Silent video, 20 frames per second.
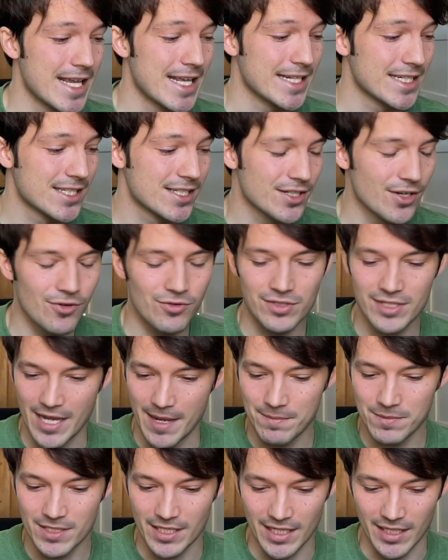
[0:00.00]
It's so
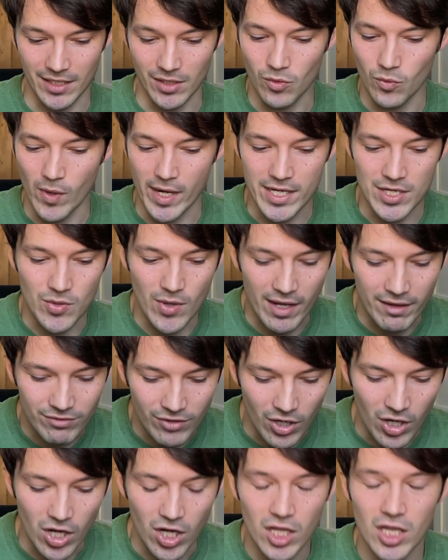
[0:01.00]
tempting when you have
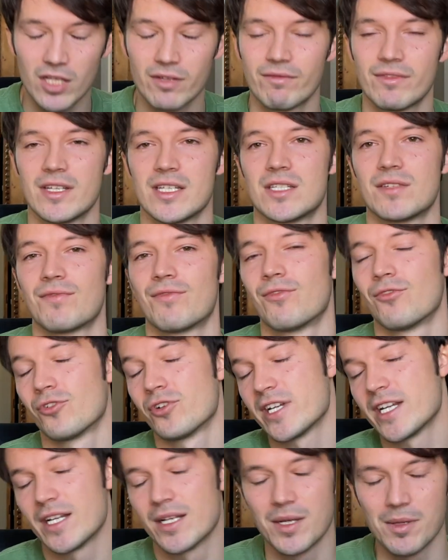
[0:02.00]
all of this
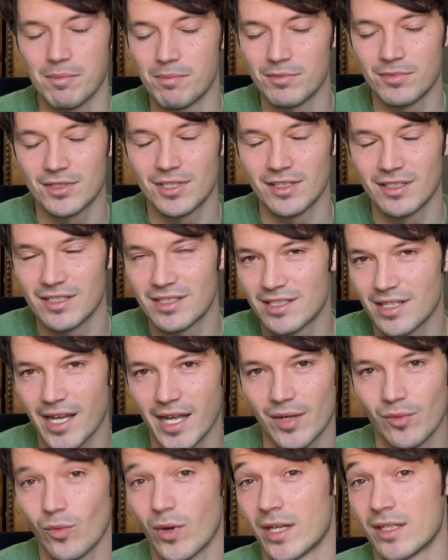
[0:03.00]
freedom to
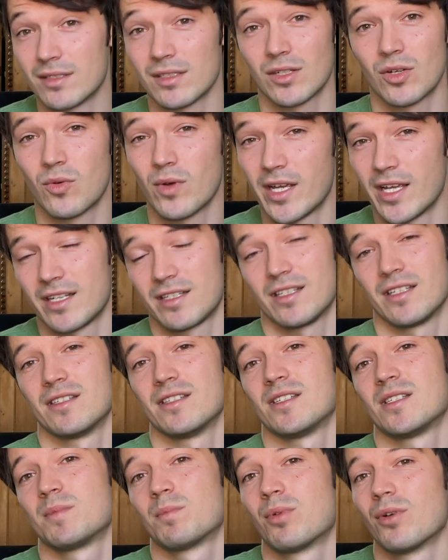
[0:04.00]
decide when to quit, to
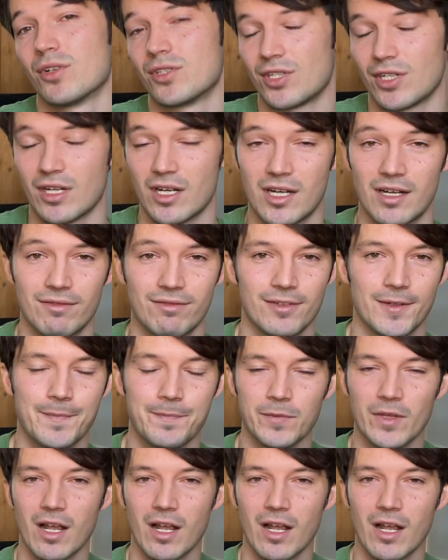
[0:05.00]
just push it off.